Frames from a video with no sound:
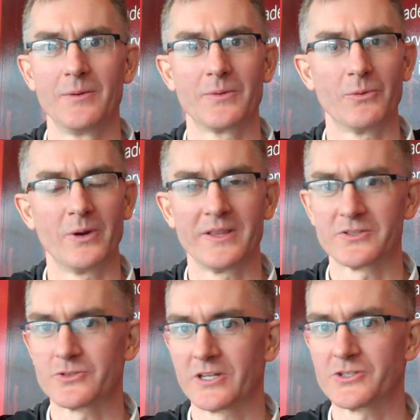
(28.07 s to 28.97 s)
The way the
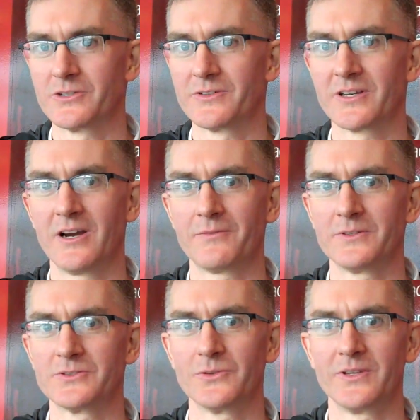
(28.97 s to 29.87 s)
structure of the
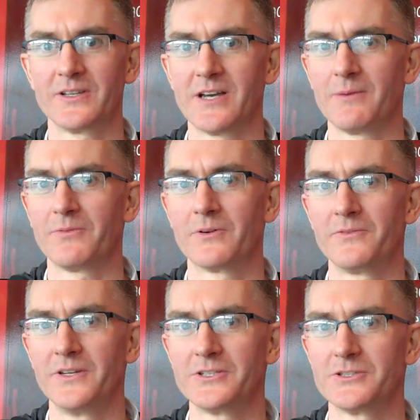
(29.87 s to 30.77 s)
conference, only the top 4
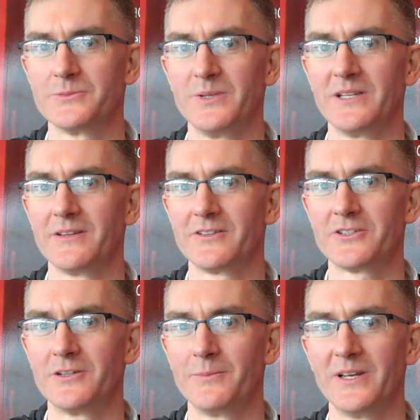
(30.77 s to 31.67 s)
finishers being in the
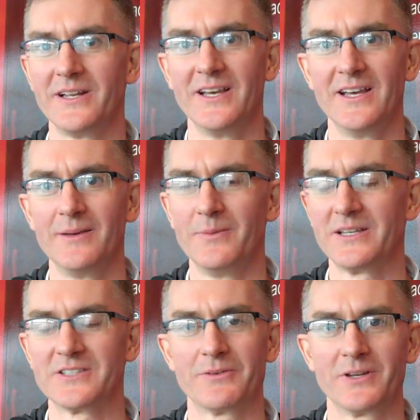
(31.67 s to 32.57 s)
tournament,
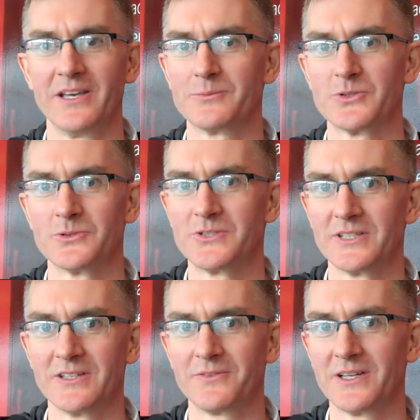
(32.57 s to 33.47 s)
makes every game so
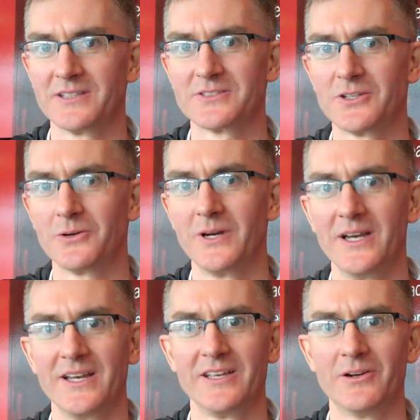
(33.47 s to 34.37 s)
significant. So
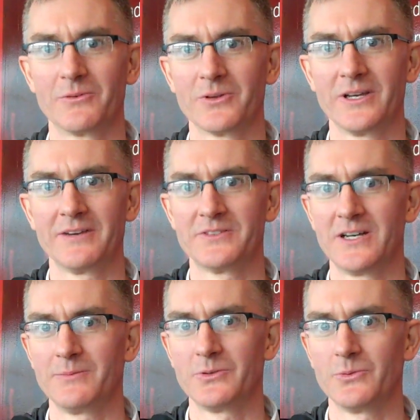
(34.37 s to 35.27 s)
you don't really have
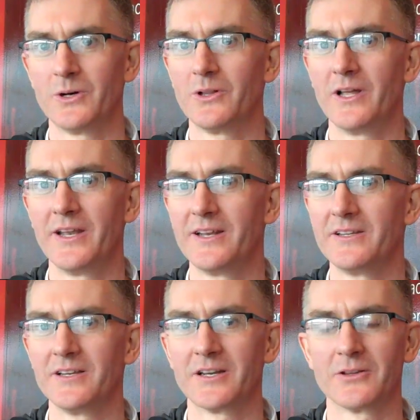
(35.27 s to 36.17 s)
time to dwell on it.
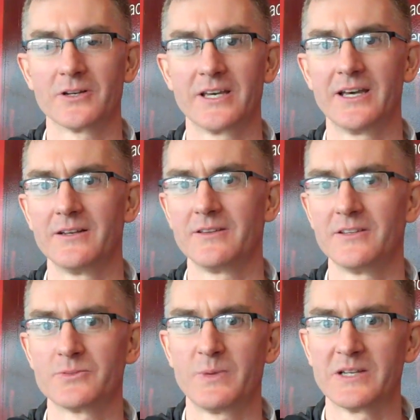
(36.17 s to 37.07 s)
You got to look at
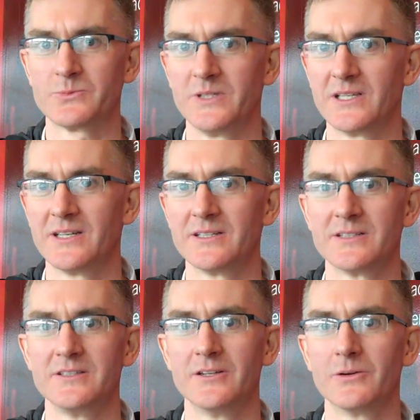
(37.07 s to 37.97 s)
this past weekend
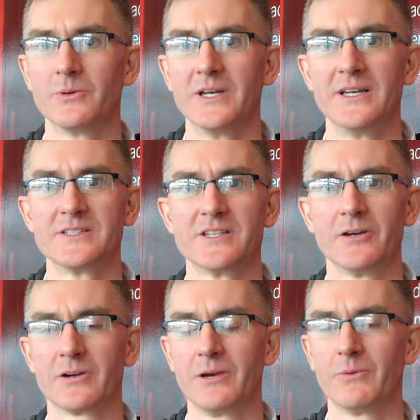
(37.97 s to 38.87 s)
and say,
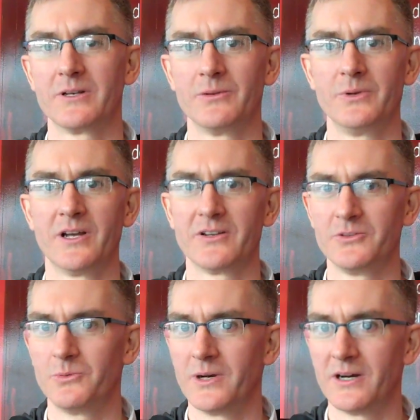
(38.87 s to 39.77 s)
okay, what did we not
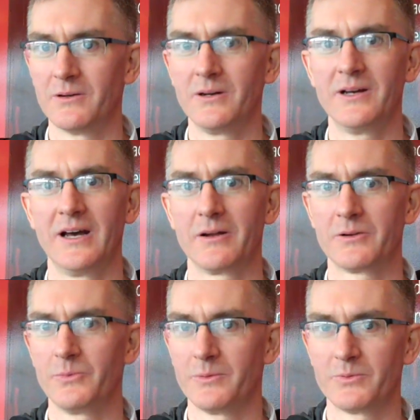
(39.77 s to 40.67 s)
do well? How
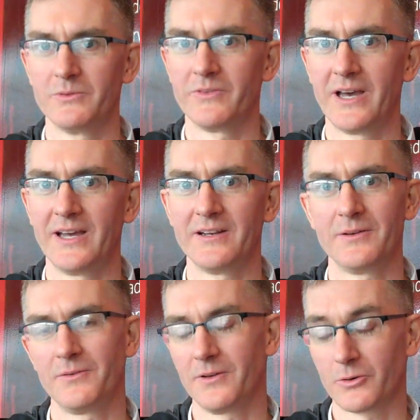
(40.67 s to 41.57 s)
can we improve that?
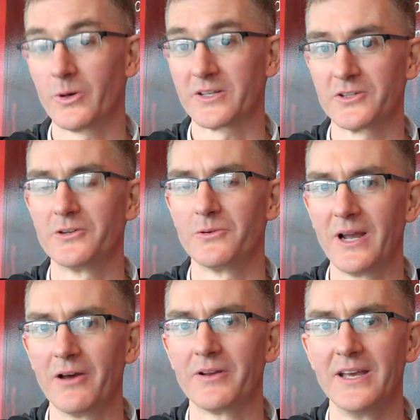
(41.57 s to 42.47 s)
And a quick
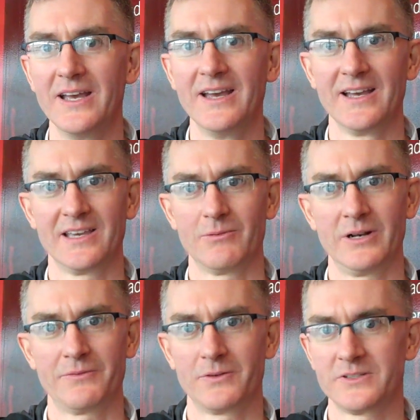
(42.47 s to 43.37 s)
turnaround and get ready
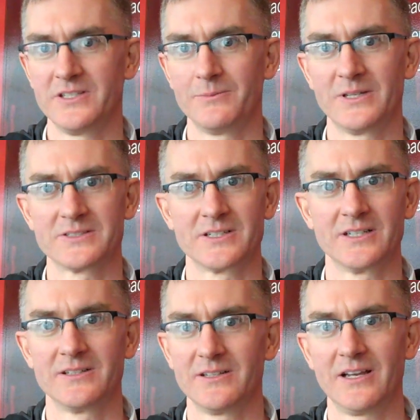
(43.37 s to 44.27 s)
for a team that's got
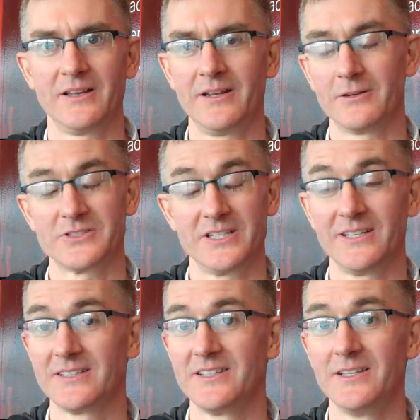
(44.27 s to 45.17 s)
an
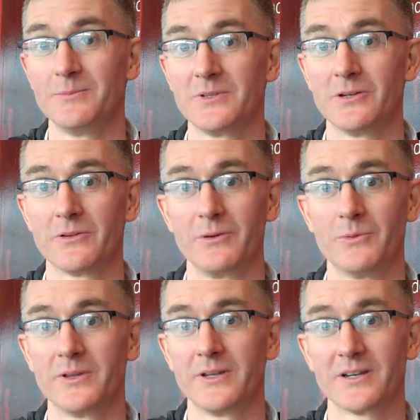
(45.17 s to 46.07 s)
outstanding team. They
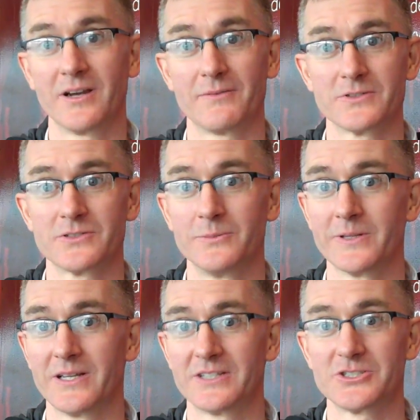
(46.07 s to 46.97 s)
won the conference tournament
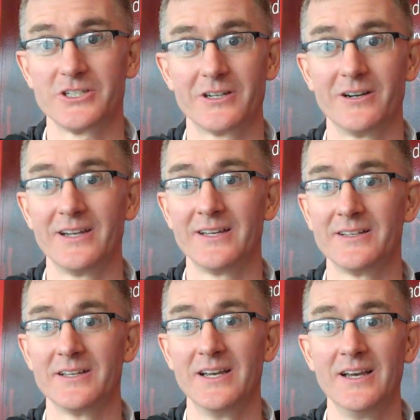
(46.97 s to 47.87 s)
last year, and
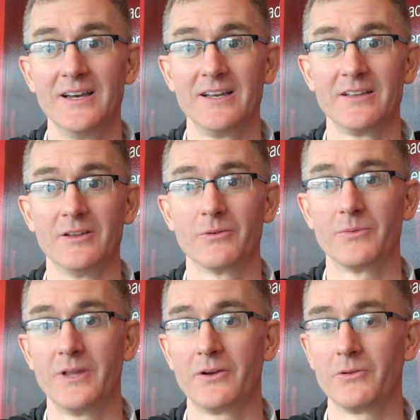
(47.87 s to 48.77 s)

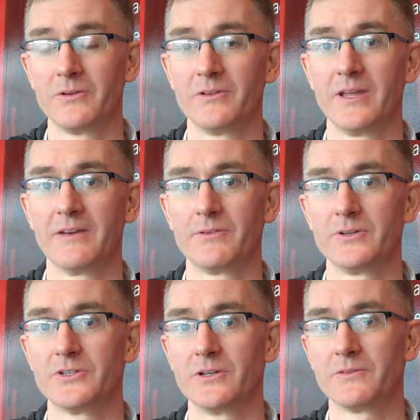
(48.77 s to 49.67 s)
not only do they have the
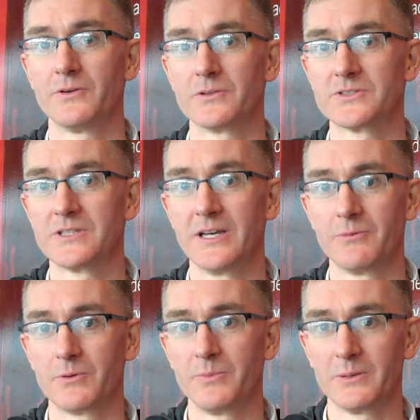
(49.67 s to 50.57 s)
returning folks that
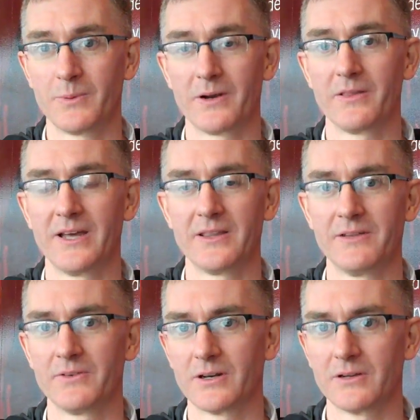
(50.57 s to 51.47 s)
were a big part of that,
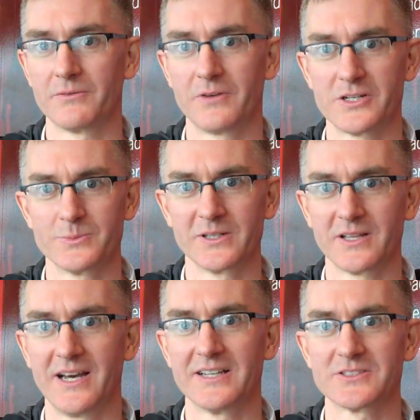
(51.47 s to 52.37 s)
they've got a good freshman
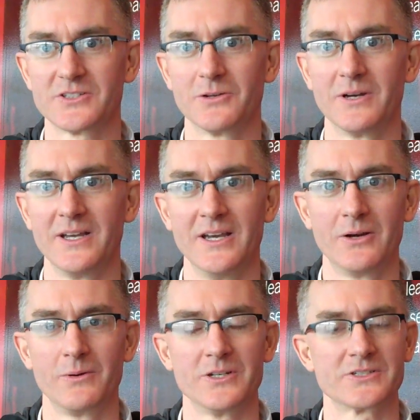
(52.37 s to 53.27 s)
class. So
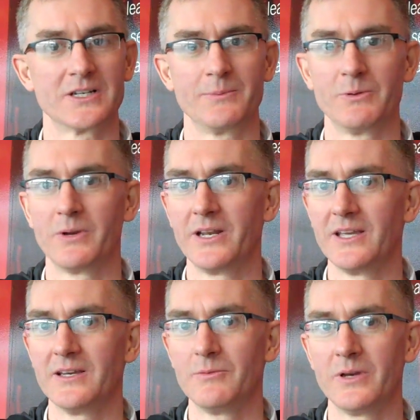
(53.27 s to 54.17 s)
we just got to be ready.
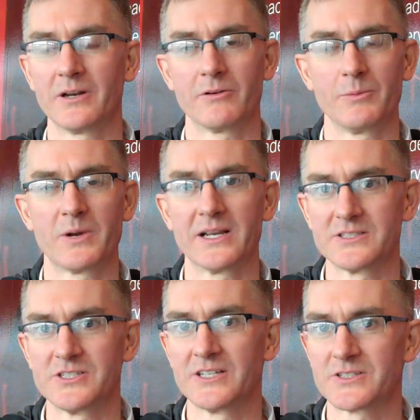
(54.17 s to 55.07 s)
We had a great
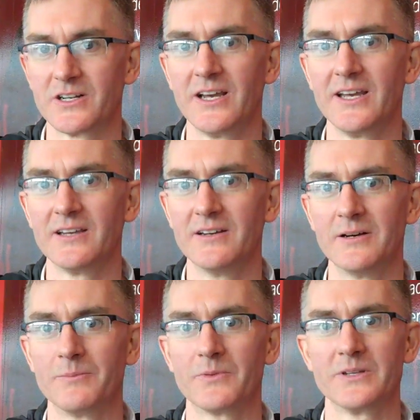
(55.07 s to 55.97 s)
practice yesterday.
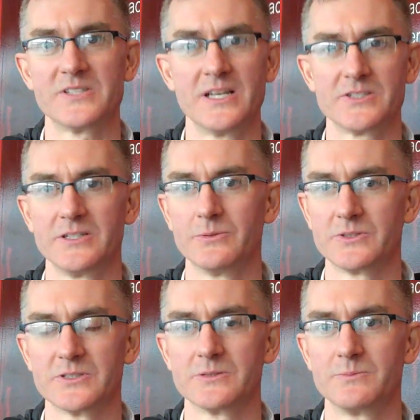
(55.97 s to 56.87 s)
The intensity was
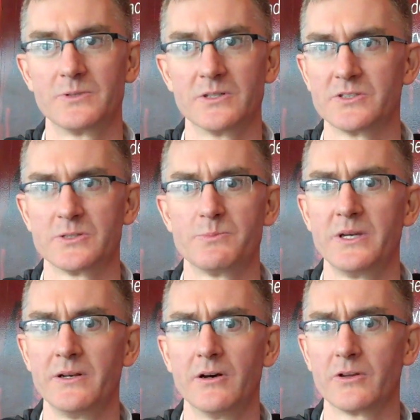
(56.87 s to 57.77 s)
as good as it's
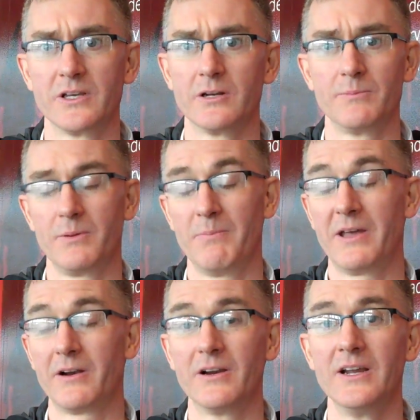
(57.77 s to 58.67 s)
been all year, but
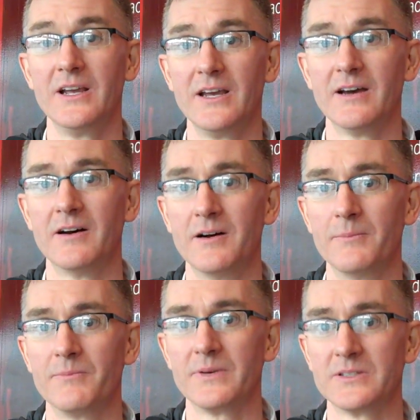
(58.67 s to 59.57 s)
better.
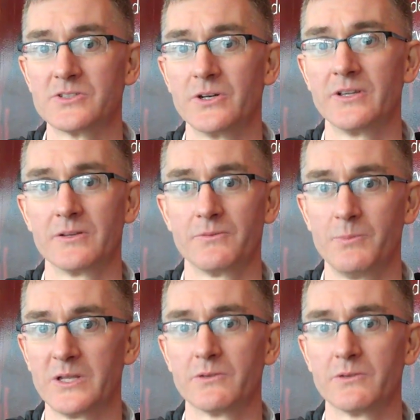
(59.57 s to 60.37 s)
And so I think the mental